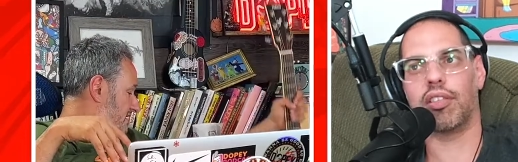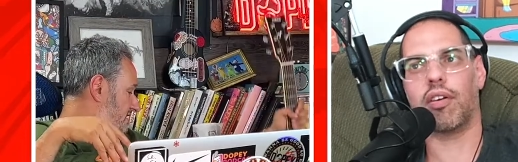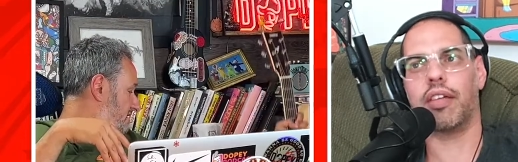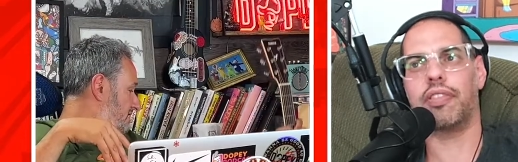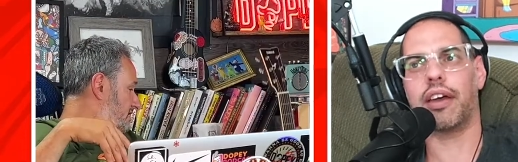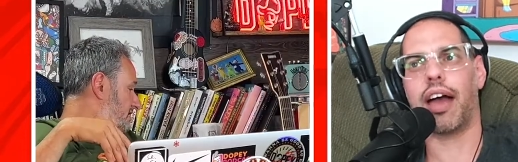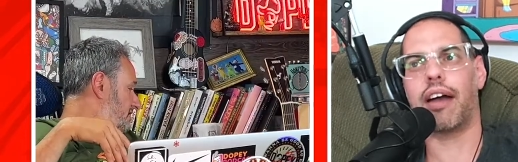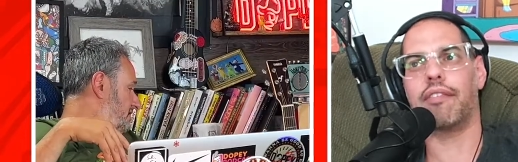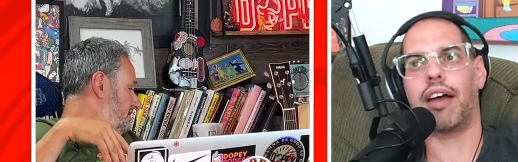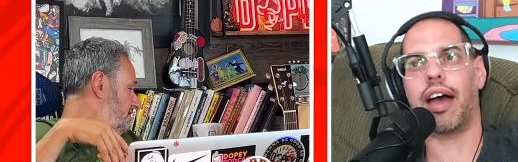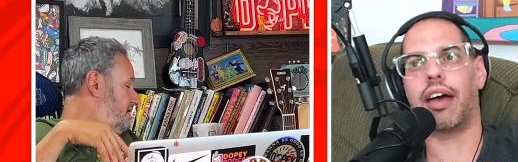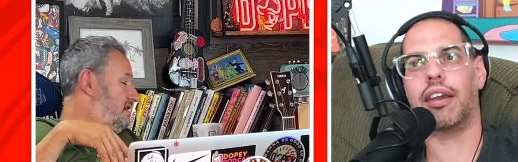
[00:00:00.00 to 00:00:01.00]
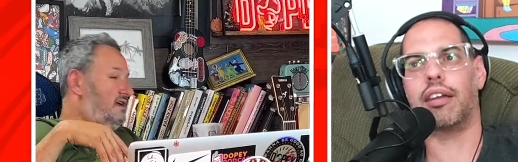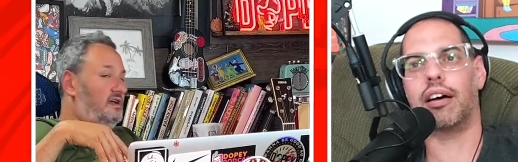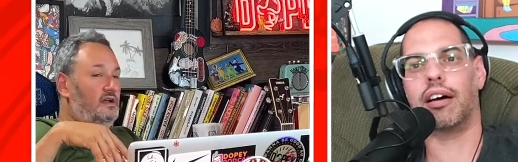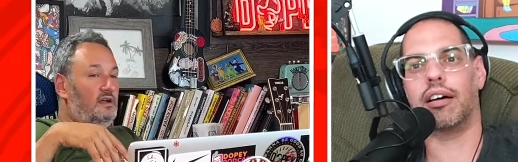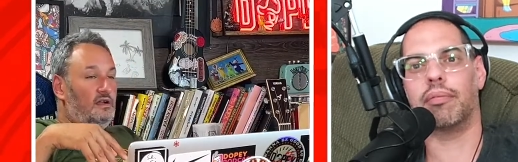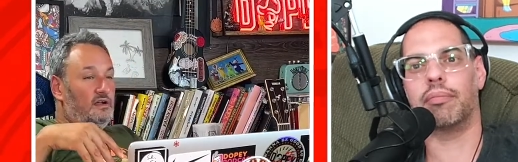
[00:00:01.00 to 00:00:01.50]
Speaker 1: Although I think I have
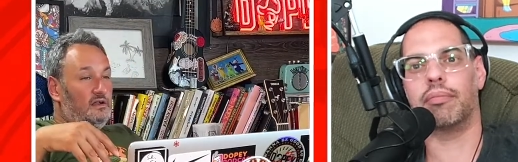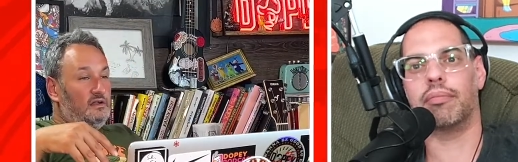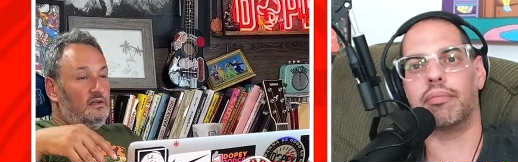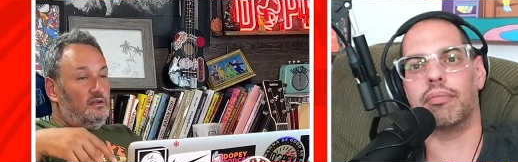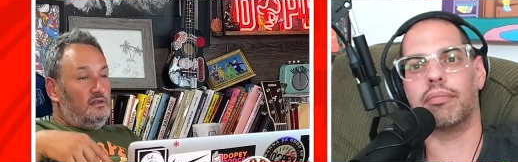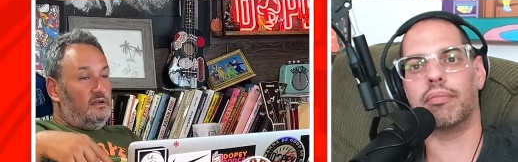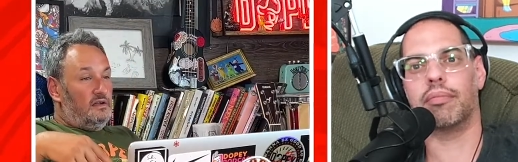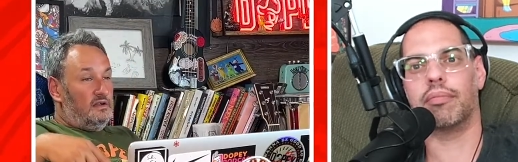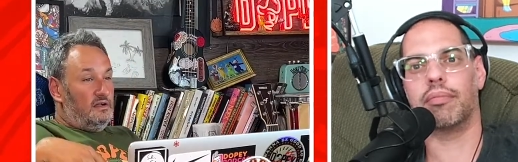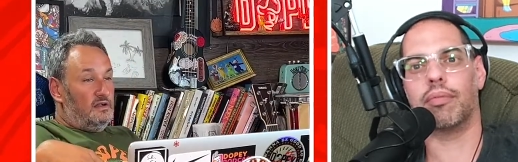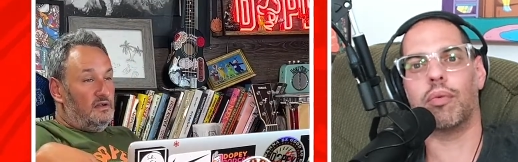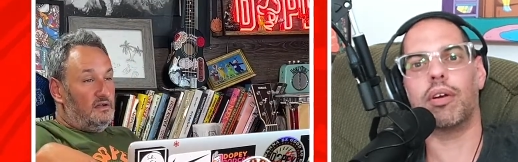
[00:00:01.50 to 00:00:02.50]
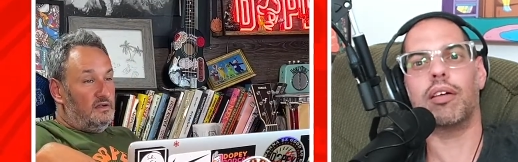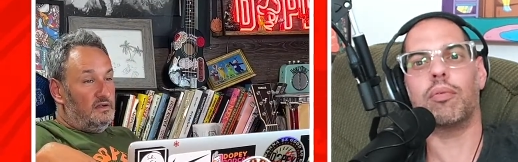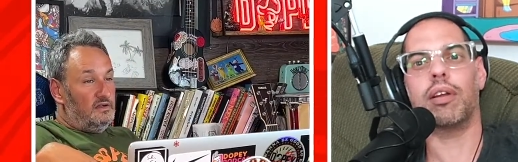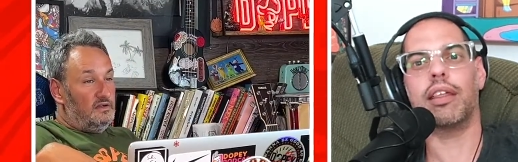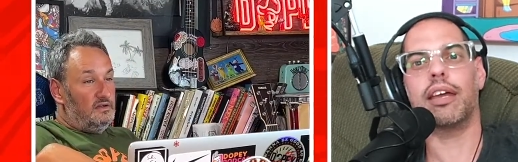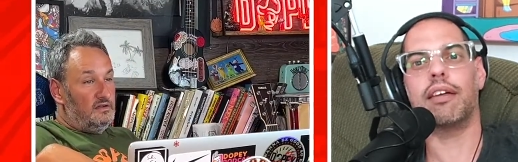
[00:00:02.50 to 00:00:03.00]
had, um, what, do,
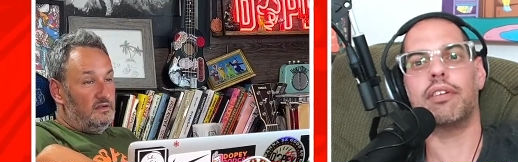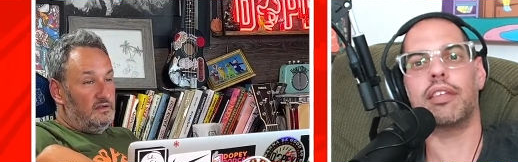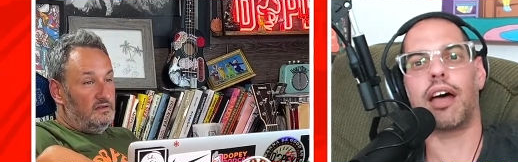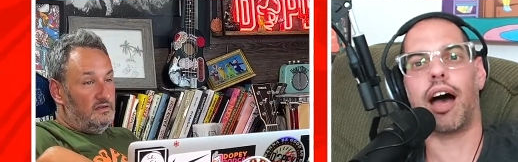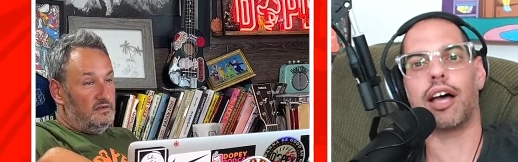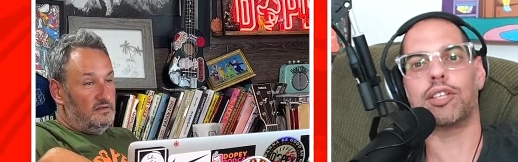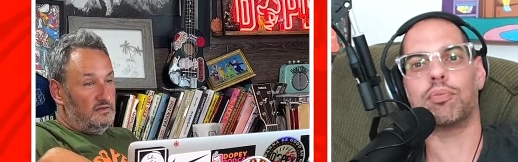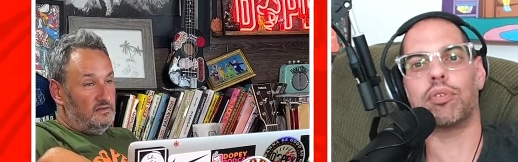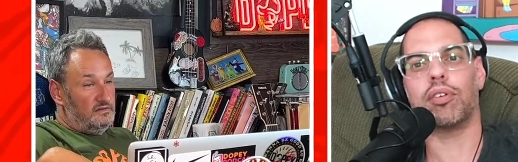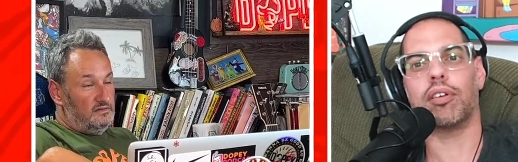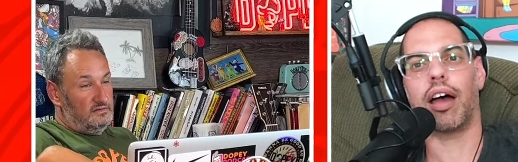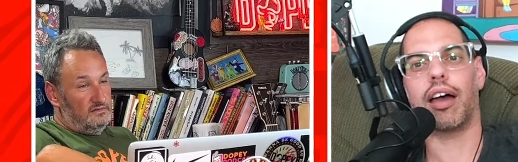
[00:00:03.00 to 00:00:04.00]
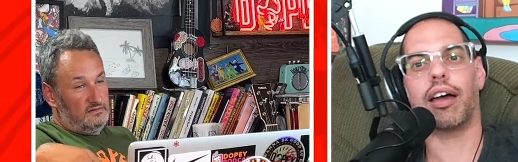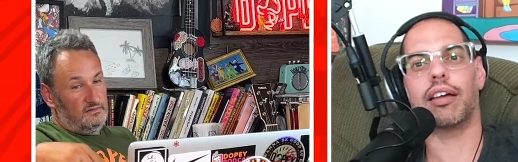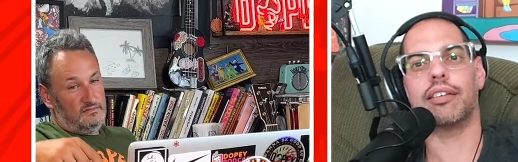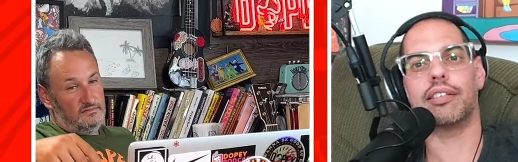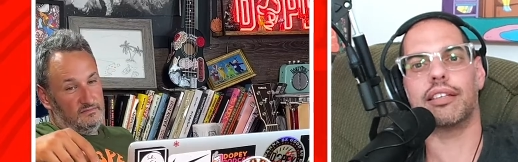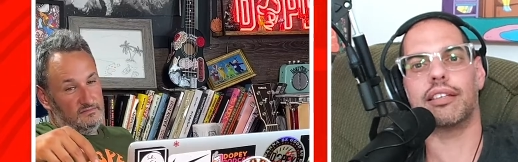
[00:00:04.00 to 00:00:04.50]
what do they give you in the hospital? I,
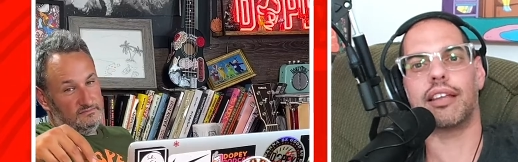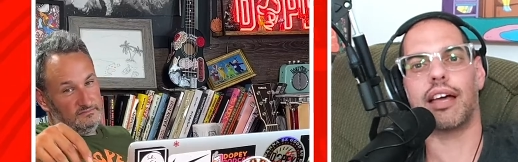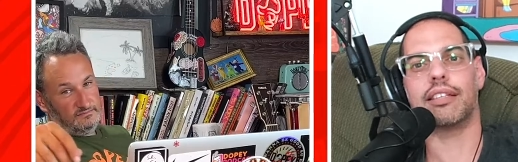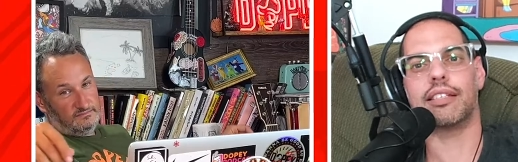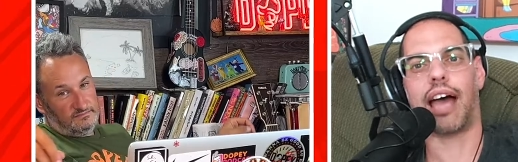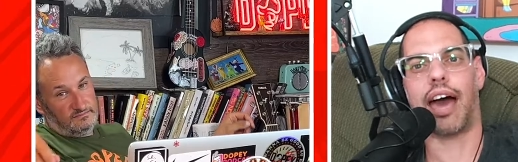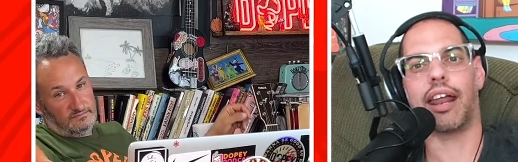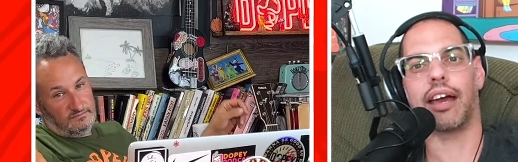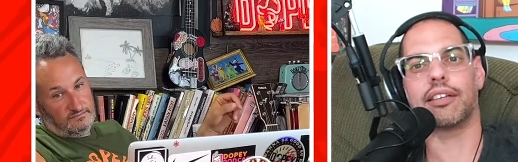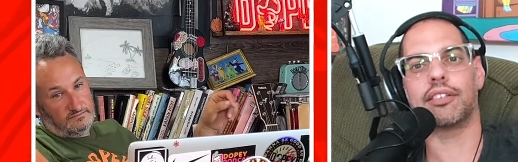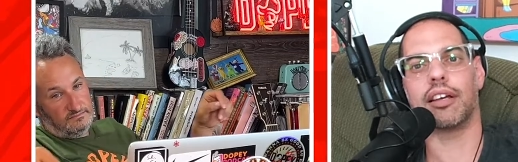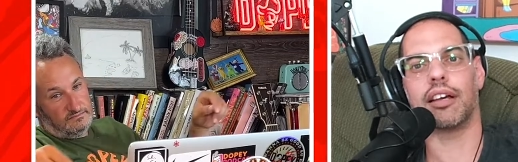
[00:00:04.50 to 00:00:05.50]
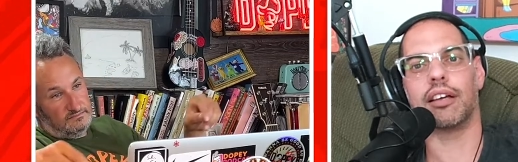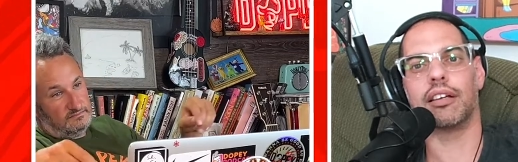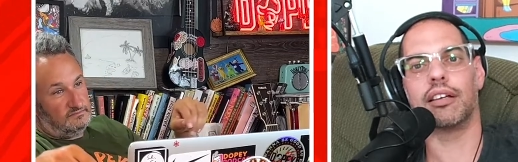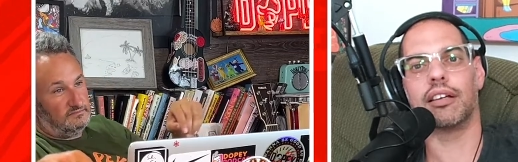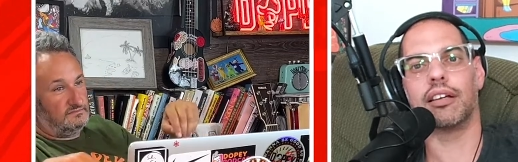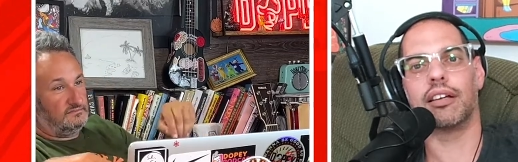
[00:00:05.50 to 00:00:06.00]
not a Xanax, uh,
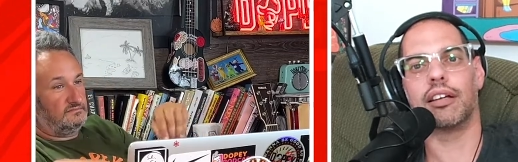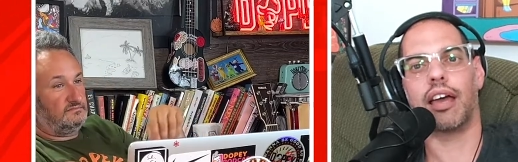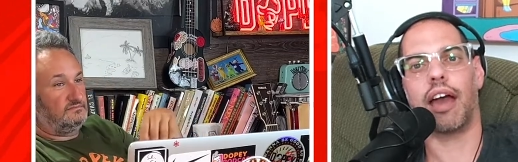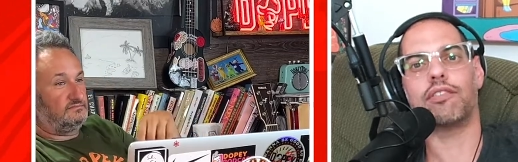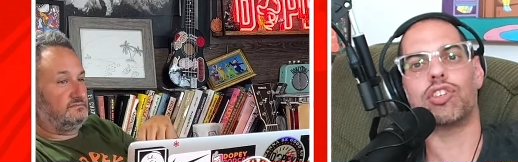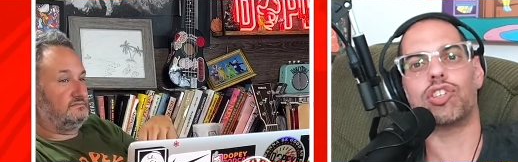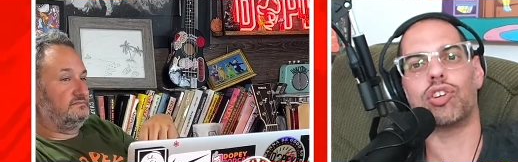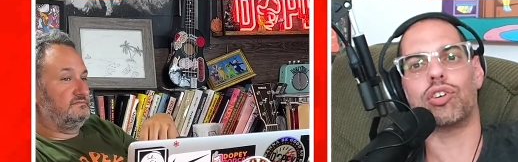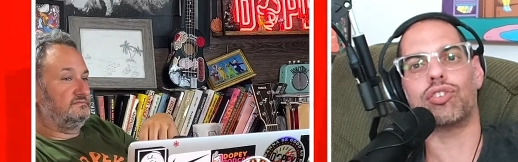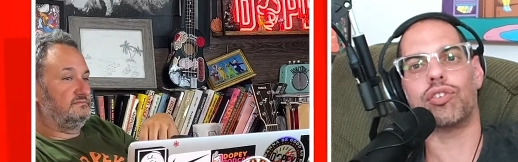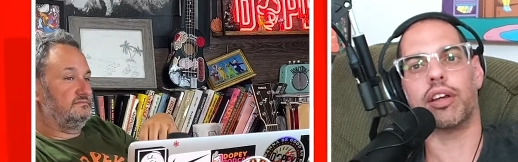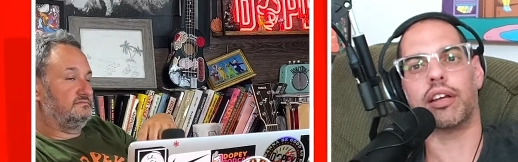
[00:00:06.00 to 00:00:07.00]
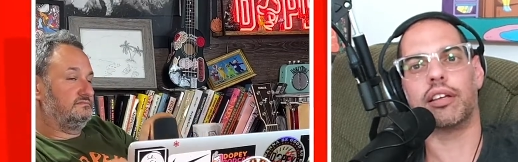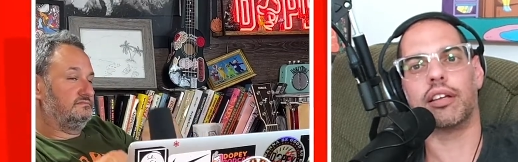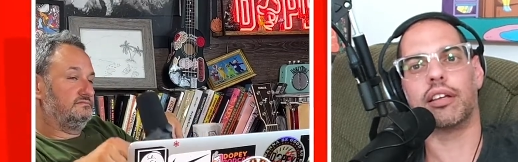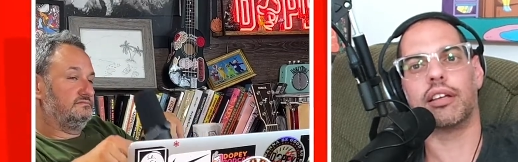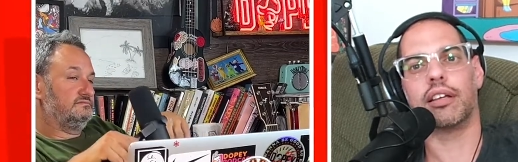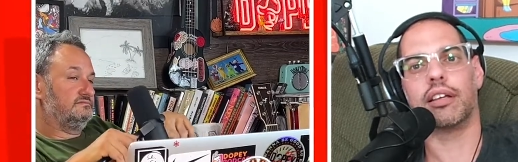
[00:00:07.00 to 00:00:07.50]
after surgery.
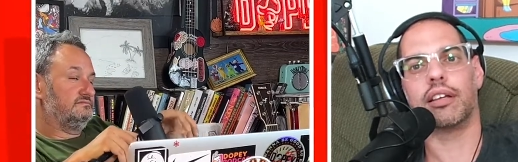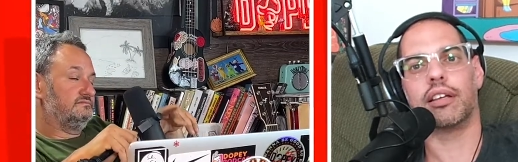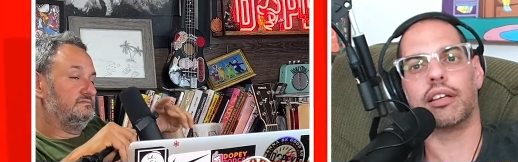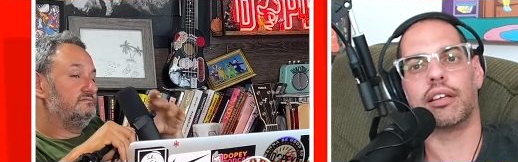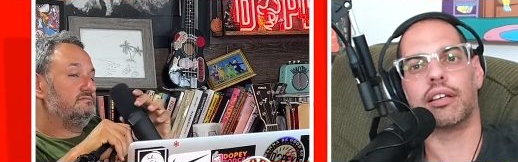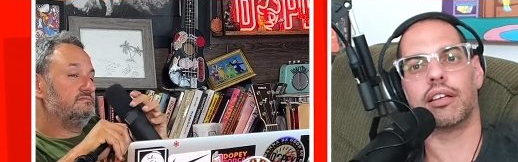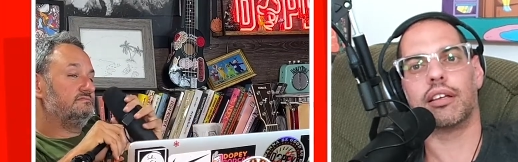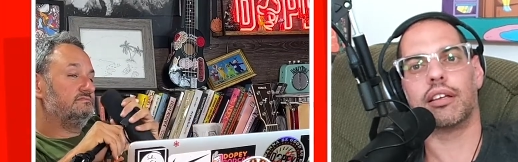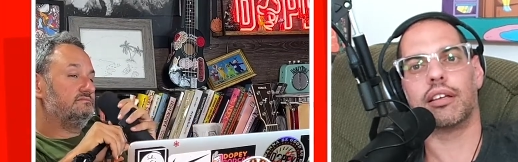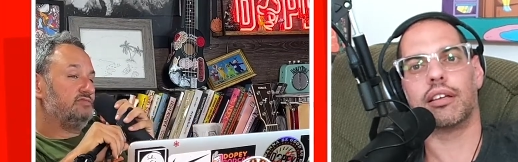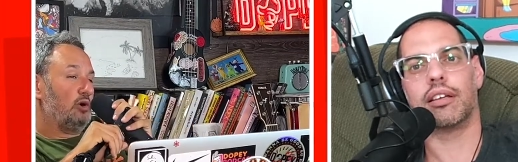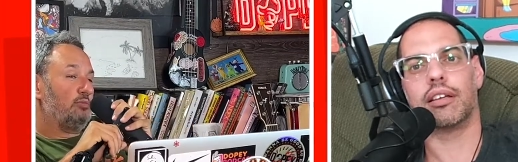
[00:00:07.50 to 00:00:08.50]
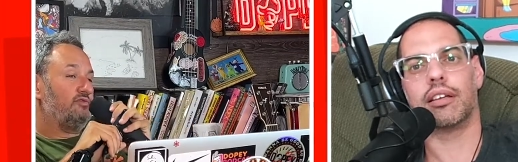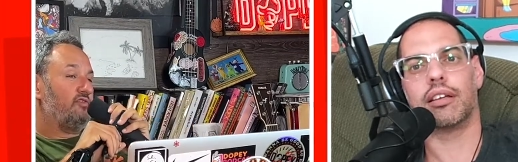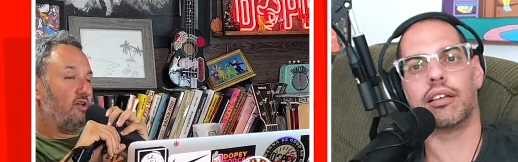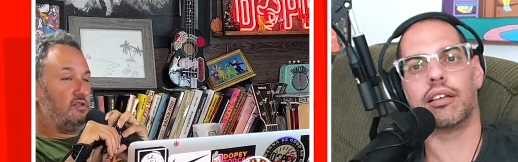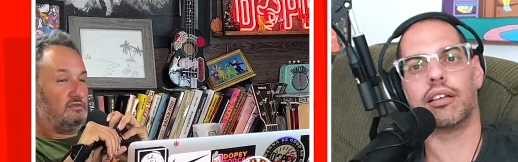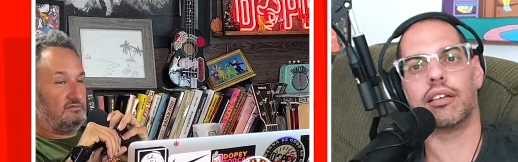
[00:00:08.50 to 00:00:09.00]

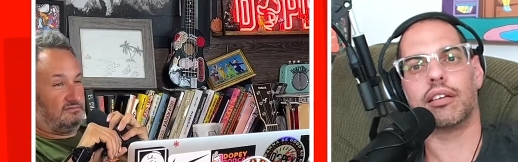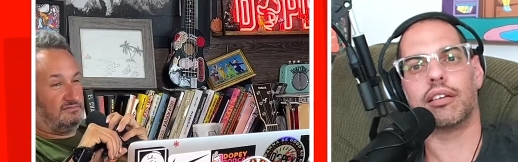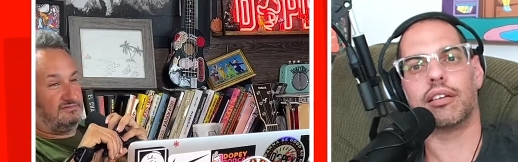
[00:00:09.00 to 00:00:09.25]
Propofol?